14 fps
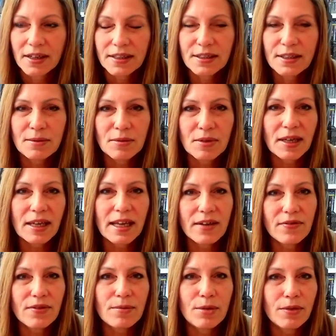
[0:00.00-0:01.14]
Seems like
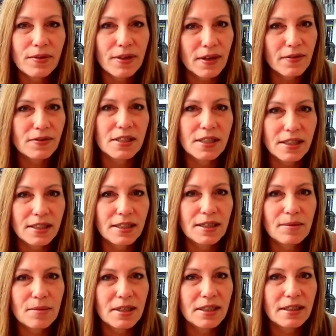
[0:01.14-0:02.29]
every movie I've seen
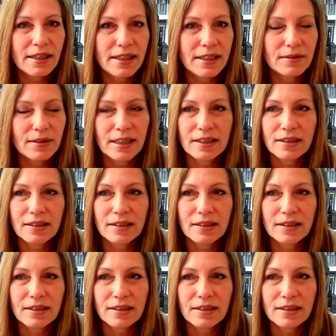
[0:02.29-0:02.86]
him in, like